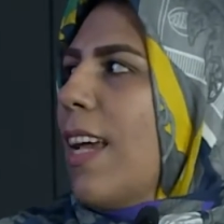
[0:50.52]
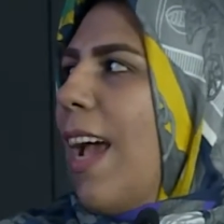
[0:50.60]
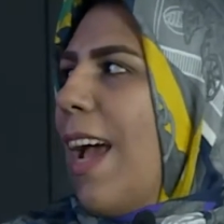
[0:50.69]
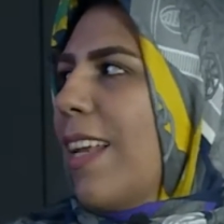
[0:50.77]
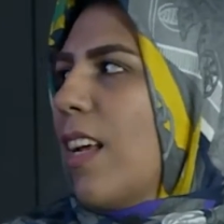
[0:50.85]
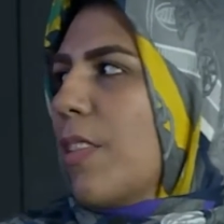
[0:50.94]

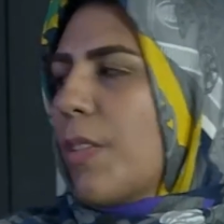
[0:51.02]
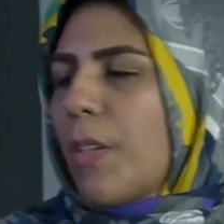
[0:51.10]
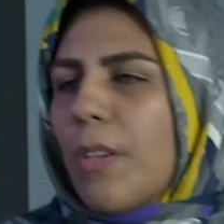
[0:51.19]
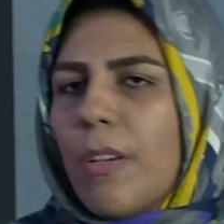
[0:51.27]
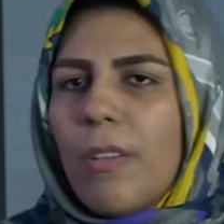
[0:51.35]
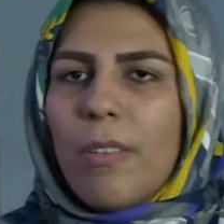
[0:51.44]
and
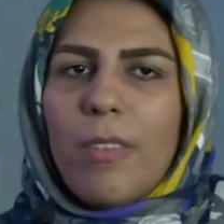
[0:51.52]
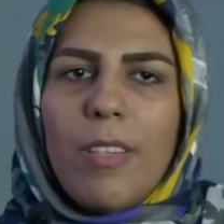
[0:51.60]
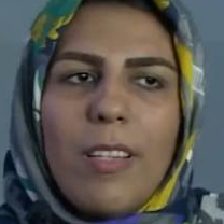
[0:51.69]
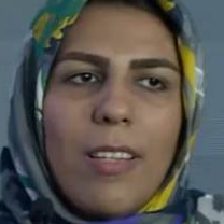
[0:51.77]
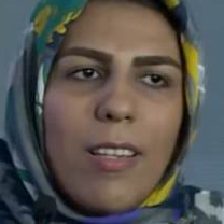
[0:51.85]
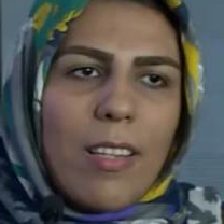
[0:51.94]
also
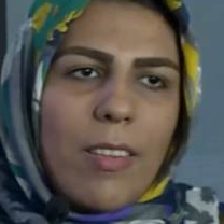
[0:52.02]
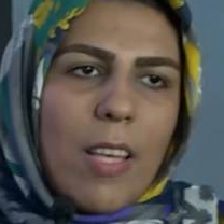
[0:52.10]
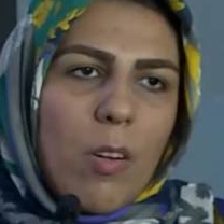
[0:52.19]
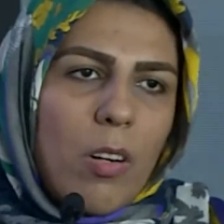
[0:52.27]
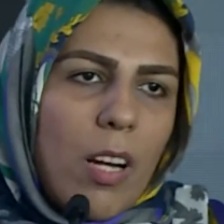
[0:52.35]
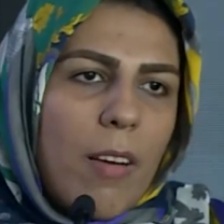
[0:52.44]
the
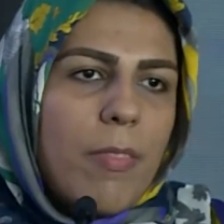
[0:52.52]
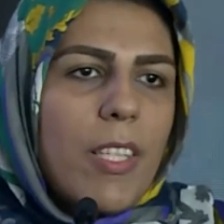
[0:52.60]
role of